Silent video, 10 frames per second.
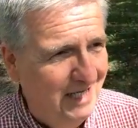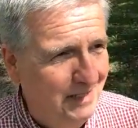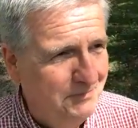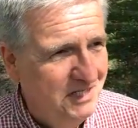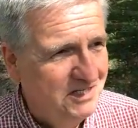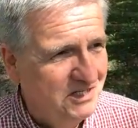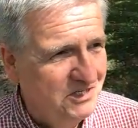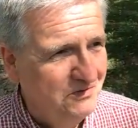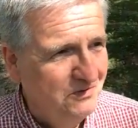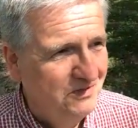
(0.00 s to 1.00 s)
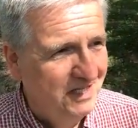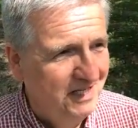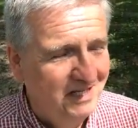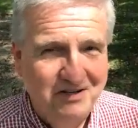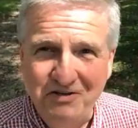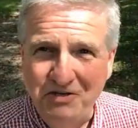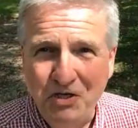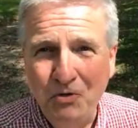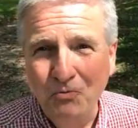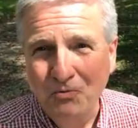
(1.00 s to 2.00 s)
empties into the
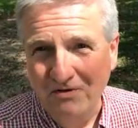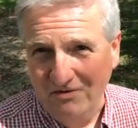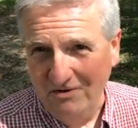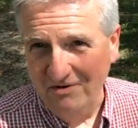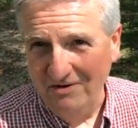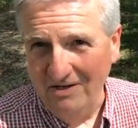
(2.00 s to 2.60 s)
New River,